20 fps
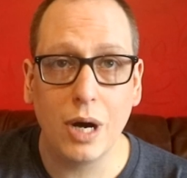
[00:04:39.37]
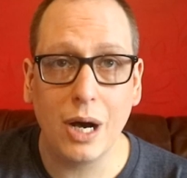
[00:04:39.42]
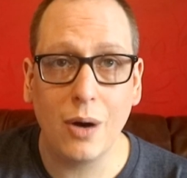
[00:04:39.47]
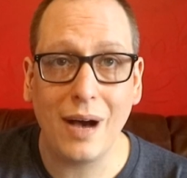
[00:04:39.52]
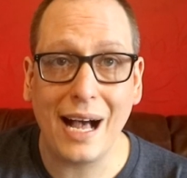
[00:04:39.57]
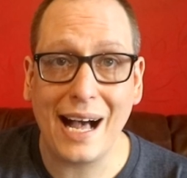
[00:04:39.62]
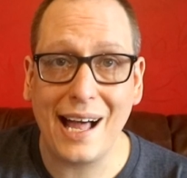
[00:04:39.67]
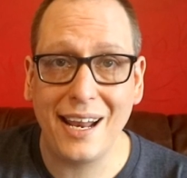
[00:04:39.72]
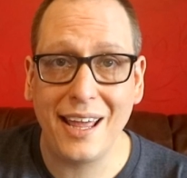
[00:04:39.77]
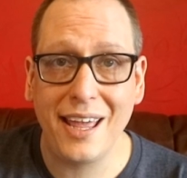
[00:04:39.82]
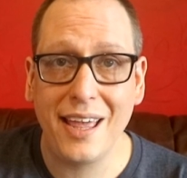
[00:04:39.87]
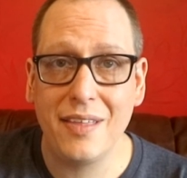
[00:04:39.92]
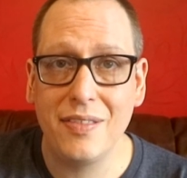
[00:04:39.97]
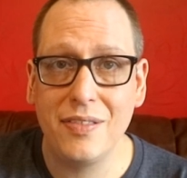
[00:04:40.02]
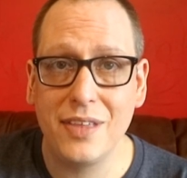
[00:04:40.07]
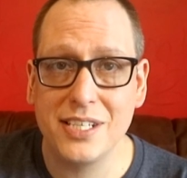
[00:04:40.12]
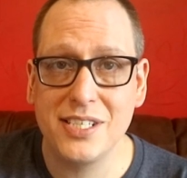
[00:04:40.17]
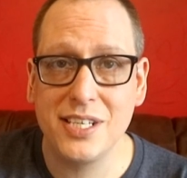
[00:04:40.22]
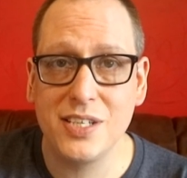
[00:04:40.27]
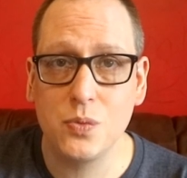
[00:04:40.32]
Well, Ali,
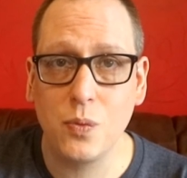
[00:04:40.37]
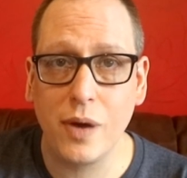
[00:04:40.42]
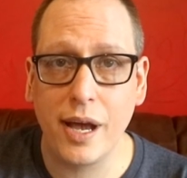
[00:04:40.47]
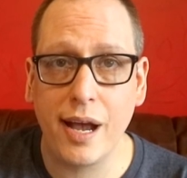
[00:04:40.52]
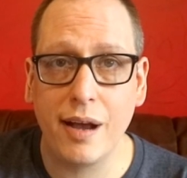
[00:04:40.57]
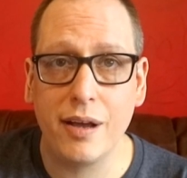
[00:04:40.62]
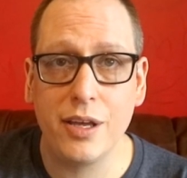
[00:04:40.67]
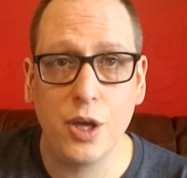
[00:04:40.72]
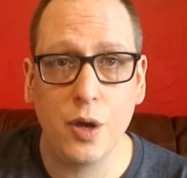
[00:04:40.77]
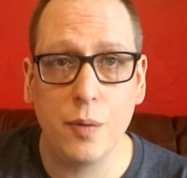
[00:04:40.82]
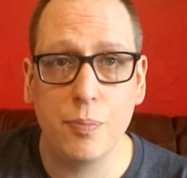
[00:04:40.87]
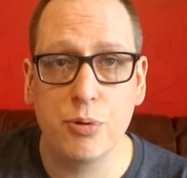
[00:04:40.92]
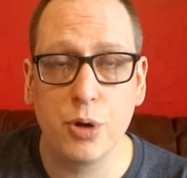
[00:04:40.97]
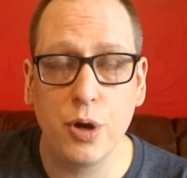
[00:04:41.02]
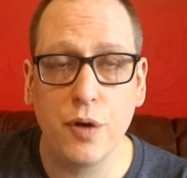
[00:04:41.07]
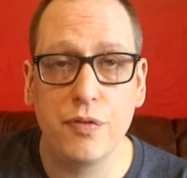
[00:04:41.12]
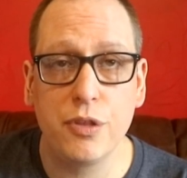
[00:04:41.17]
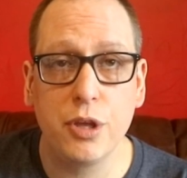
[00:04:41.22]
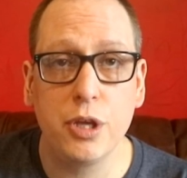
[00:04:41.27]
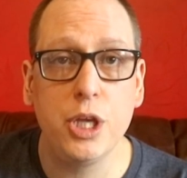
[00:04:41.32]
this is where you
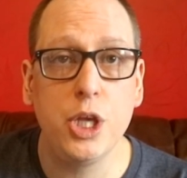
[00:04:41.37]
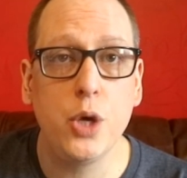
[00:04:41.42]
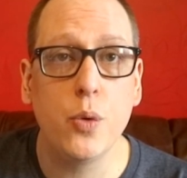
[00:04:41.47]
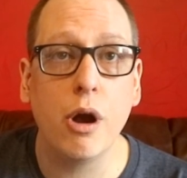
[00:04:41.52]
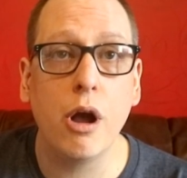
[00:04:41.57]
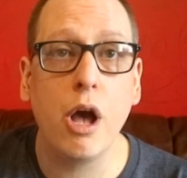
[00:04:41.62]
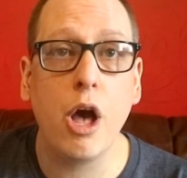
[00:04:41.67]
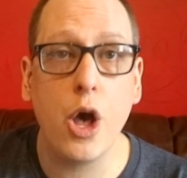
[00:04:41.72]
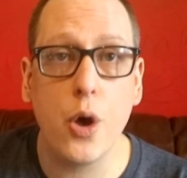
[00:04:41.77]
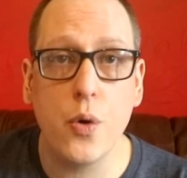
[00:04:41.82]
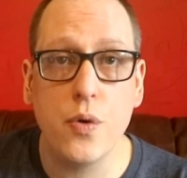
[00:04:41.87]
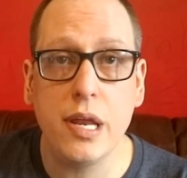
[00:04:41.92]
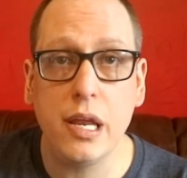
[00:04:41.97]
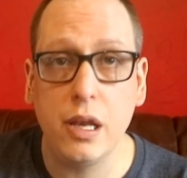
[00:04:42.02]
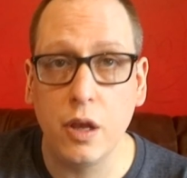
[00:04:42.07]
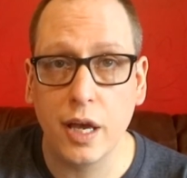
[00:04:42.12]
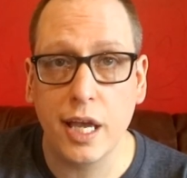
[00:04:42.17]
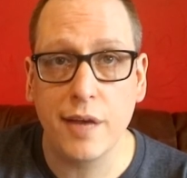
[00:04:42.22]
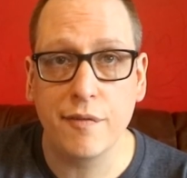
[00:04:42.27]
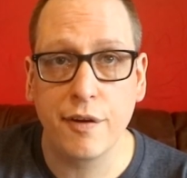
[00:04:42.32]
prove that you are
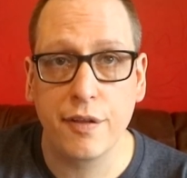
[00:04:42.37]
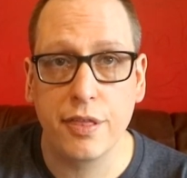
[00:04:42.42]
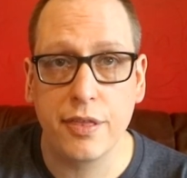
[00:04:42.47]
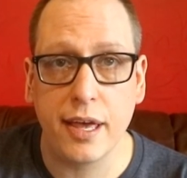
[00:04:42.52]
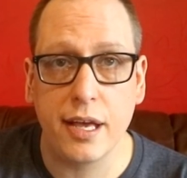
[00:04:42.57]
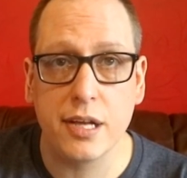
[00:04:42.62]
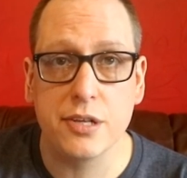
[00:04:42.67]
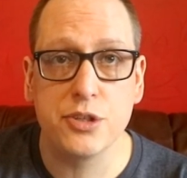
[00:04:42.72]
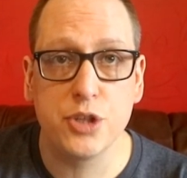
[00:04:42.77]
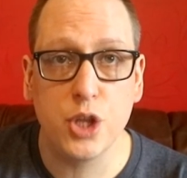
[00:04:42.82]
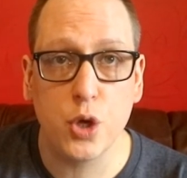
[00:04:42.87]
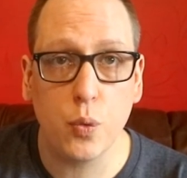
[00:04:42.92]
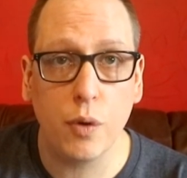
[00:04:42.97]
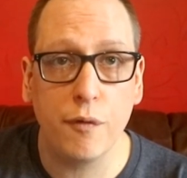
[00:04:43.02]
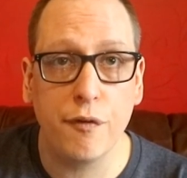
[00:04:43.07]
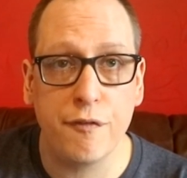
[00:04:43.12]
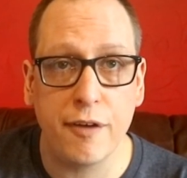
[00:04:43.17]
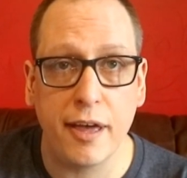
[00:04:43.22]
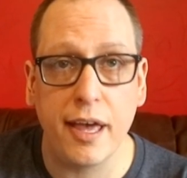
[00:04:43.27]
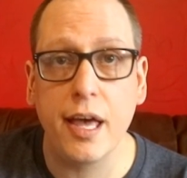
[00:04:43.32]
only looking for things that
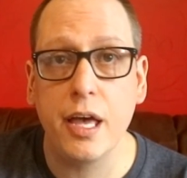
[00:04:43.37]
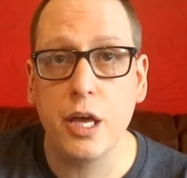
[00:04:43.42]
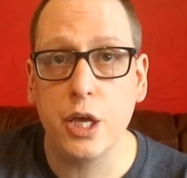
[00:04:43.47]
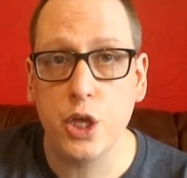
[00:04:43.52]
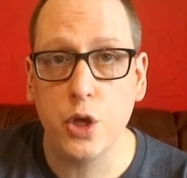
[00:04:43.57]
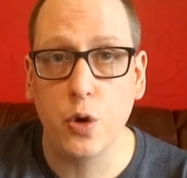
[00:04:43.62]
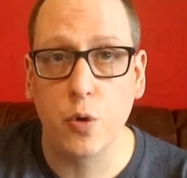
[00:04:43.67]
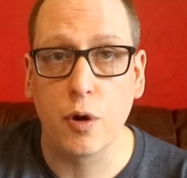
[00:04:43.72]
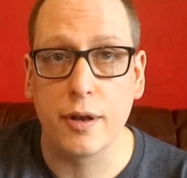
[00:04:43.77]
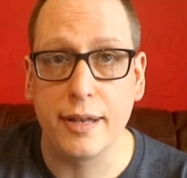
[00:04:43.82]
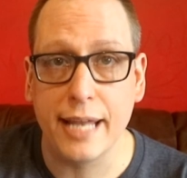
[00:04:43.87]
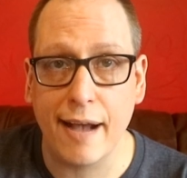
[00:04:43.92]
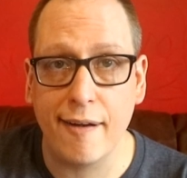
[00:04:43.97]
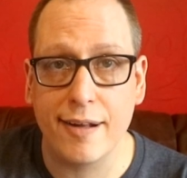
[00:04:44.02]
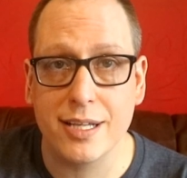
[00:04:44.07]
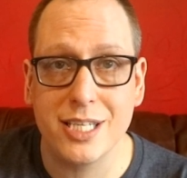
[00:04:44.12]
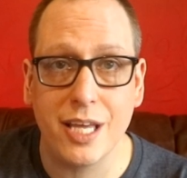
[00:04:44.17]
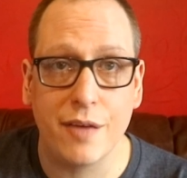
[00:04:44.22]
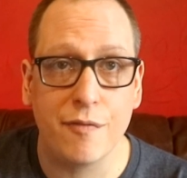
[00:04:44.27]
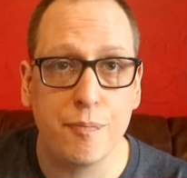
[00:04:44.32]
will fit your
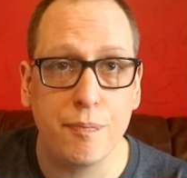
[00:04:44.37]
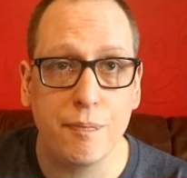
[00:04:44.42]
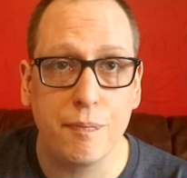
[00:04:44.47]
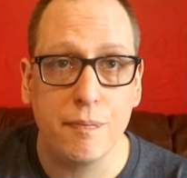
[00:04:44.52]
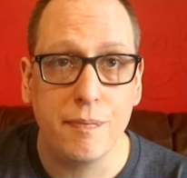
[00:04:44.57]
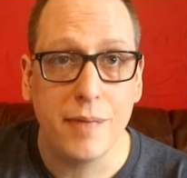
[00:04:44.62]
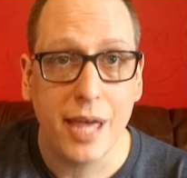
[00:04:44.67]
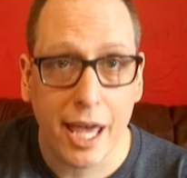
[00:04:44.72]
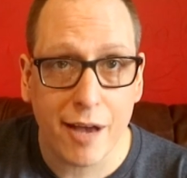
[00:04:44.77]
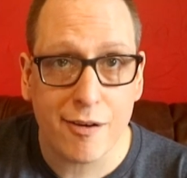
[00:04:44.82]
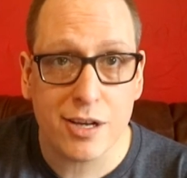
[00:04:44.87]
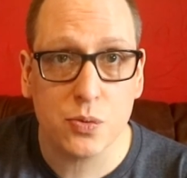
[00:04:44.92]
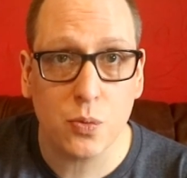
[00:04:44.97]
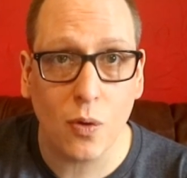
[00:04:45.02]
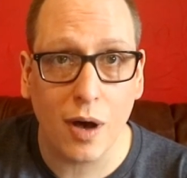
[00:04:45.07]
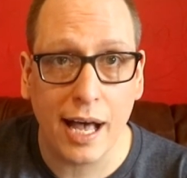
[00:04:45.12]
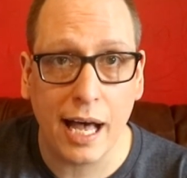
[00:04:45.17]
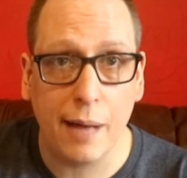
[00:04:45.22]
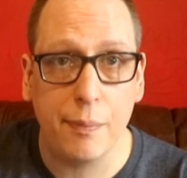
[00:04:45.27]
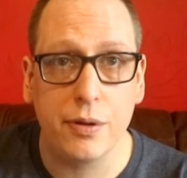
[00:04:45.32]
narrative. Here
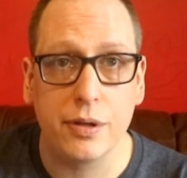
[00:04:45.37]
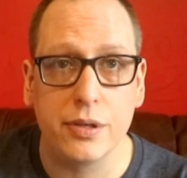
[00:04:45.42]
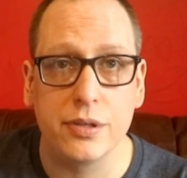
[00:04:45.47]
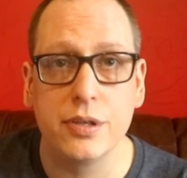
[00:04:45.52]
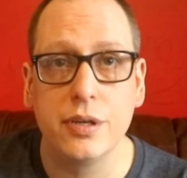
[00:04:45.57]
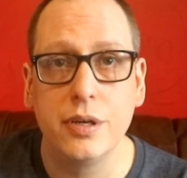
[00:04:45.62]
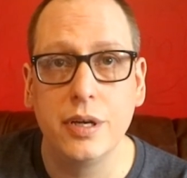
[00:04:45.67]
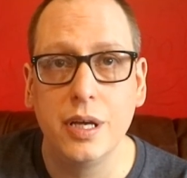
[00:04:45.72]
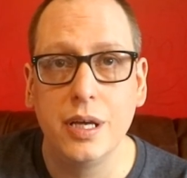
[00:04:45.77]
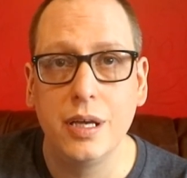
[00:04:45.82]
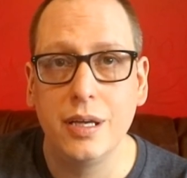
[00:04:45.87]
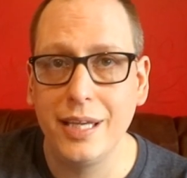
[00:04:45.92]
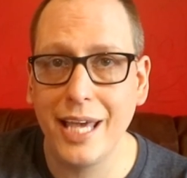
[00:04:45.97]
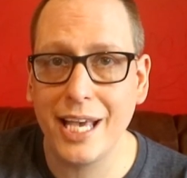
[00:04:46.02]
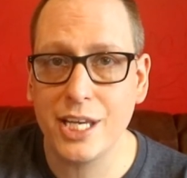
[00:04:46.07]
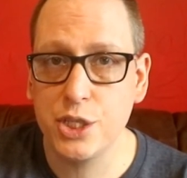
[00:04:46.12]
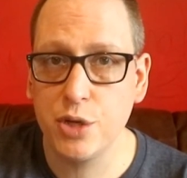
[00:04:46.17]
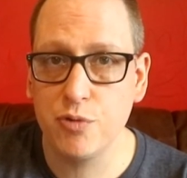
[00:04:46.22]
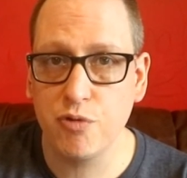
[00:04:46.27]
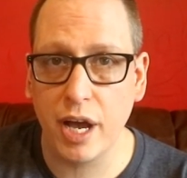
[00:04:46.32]
is what happened.
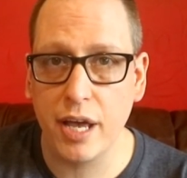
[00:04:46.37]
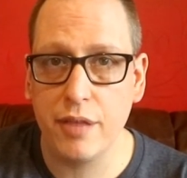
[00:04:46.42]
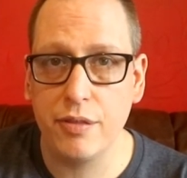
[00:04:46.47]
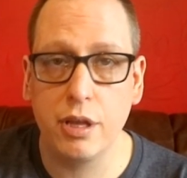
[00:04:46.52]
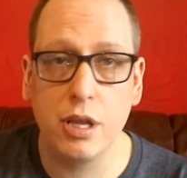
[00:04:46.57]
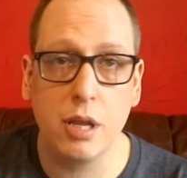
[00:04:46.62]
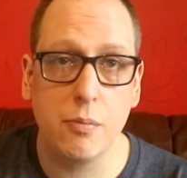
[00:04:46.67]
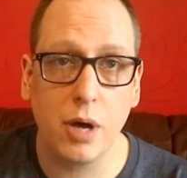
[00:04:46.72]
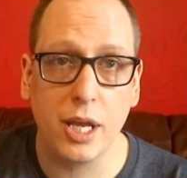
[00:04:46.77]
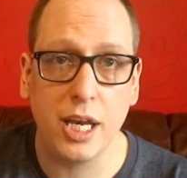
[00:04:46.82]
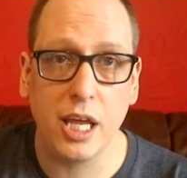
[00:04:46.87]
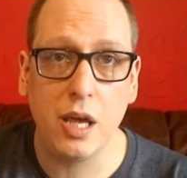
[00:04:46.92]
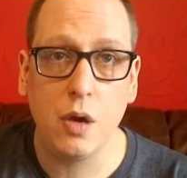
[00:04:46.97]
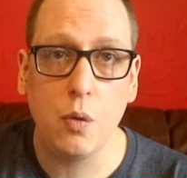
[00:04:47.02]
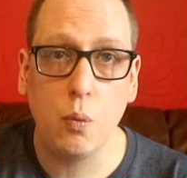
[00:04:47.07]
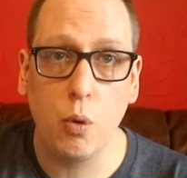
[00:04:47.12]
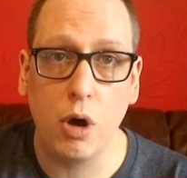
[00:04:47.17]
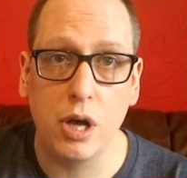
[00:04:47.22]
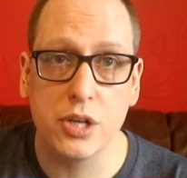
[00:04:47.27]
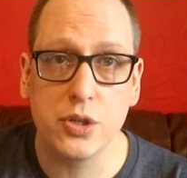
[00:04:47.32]
Yes, you're right that the
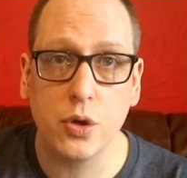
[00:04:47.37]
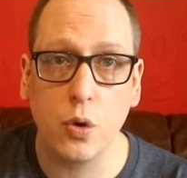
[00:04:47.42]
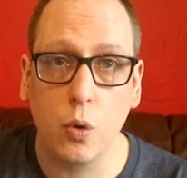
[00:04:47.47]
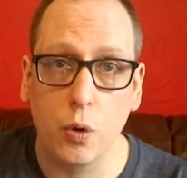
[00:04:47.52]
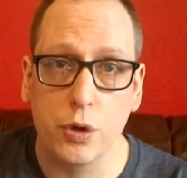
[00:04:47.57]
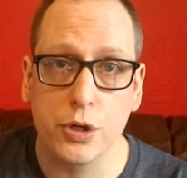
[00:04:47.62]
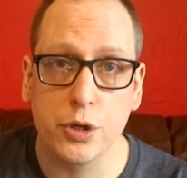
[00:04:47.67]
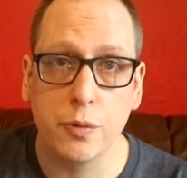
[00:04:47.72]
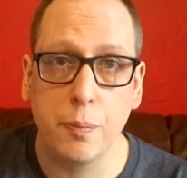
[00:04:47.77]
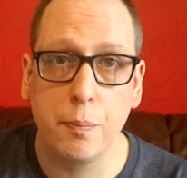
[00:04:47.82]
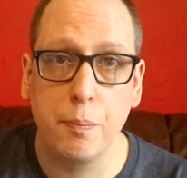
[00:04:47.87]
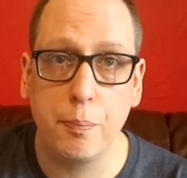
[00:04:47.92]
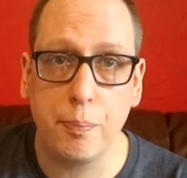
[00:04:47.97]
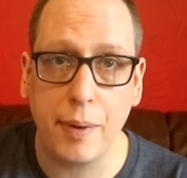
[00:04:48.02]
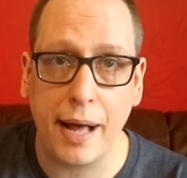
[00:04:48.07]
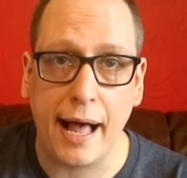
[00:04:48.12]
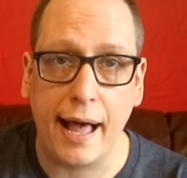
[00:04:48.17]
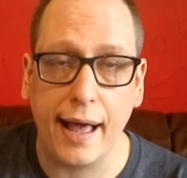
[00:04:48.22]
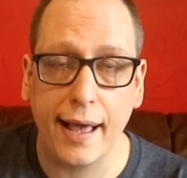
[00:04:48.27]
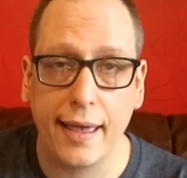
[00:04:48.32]
money was ordered
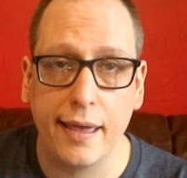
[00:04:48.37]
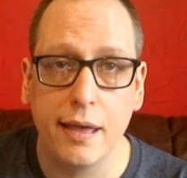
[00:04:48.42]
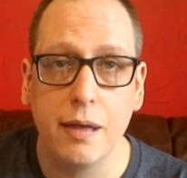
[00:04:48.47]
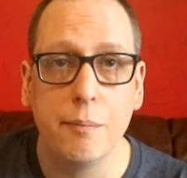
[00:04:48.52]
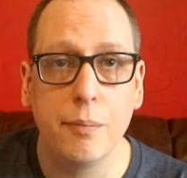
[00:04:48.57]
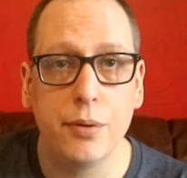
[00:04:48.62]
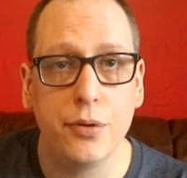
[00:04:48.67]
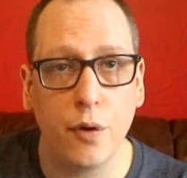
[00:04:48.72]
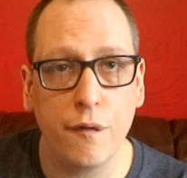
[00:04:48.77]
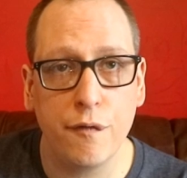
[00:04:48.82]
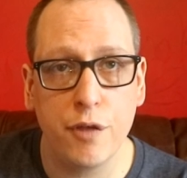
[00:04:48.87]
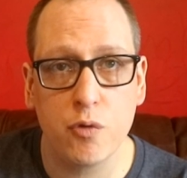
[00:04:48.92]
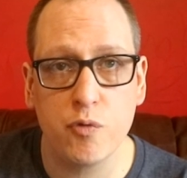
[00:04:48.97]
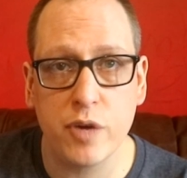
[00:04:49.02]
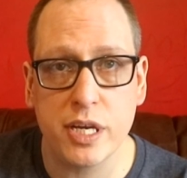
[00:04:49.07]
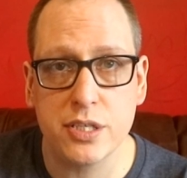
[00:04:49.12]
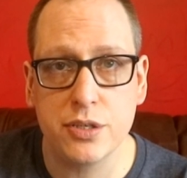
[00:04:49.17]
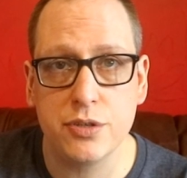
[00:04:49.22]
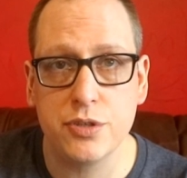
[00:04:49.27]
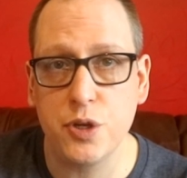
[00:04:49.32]
back, but not for the
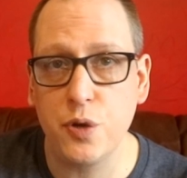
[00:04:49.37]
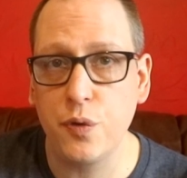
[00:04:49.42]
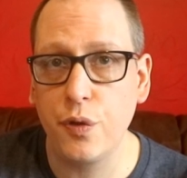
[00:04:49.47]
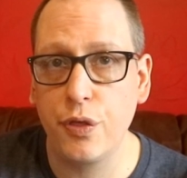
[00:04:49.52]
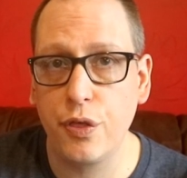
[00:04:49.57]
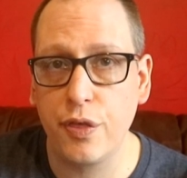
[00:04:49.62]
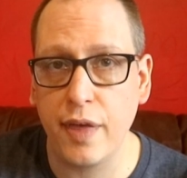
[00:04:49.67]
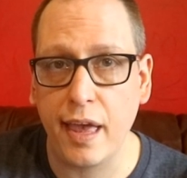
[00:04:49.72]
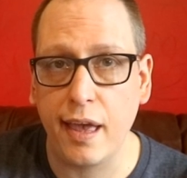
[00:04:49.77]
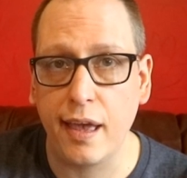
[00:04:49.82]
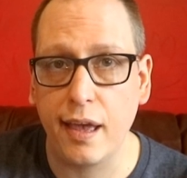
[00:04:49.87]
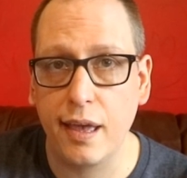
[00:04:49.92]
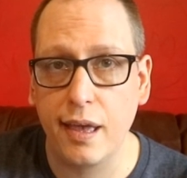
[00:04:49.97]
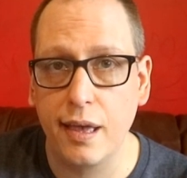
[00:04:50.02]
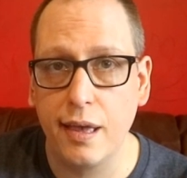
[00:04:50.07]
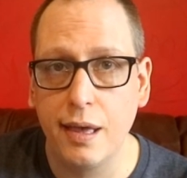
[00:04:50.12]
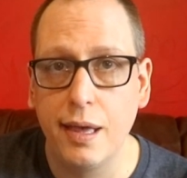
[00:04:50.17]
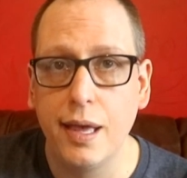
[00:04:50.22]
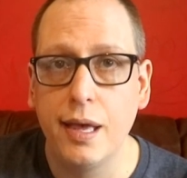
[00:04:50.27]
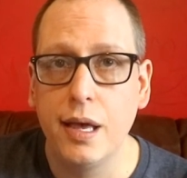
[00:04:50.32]
reasons you think.